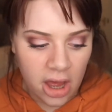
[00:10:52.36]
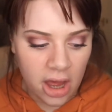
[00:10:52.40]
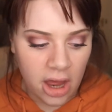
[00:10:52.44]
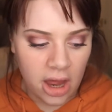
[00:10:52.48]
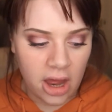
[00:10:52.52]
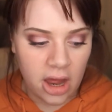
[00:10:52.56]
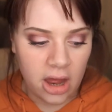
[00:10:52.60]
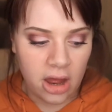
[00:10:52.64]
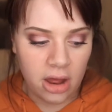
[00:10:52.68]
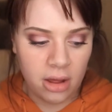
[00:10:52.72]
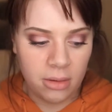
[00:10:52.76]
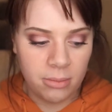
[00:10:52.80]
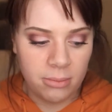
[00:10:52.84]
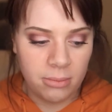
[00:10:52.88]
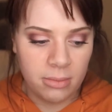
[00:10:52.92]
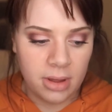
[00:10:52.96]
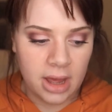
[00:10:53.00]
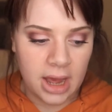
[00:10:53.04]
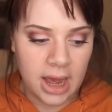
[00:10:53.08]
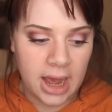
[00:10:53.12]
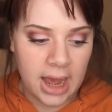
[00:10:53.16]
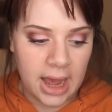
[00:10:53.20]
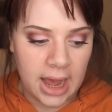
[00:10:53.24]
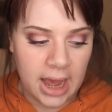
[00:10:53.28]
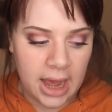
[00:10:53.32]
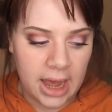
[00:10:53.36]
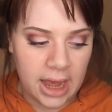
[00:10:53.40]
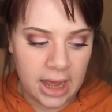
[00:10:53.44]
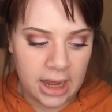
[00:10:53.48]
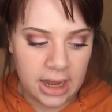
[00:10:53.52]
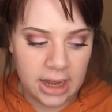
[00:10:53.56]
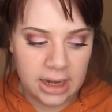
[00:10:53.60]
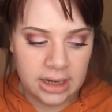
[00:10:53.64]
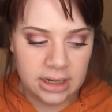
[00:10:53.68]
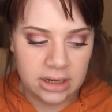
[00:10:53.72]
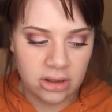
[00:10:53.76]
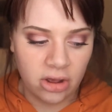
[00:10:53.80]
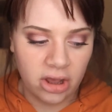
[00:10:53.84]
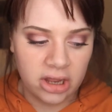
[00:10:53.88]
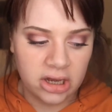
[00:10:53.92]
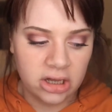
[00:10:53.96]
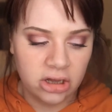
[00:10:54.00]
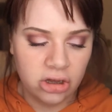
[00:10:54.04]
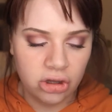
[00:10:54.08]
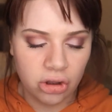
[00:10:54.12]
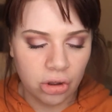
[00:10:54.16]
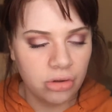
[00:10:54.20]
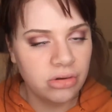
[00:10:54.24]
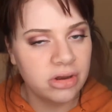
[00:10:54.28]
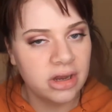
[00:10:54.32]
And I
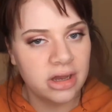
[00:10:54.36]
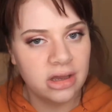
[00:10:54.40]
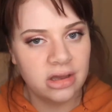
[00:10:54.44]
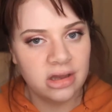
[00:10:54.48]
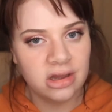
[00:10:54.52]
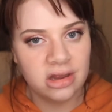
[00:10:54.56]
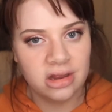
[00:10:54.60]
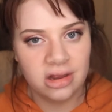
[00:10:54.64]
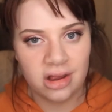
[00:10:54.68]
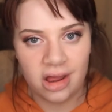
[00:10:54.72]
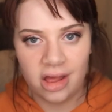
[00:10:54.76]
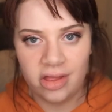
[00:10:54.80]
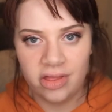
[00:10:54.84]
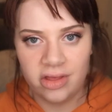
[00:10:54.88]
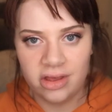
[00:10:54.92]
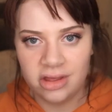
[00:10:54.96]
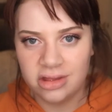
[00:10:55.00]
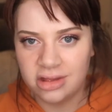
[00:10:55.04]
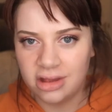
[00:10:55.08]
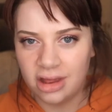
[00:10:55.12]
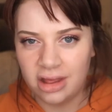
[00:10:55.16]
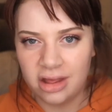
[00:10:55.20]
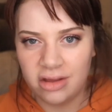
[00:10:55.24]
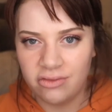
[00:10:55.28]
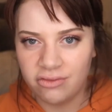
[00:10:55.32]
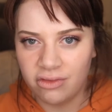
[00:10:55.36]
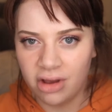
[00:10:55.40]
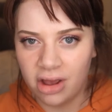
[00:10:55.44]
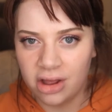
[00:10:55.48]
don't tend to set this either.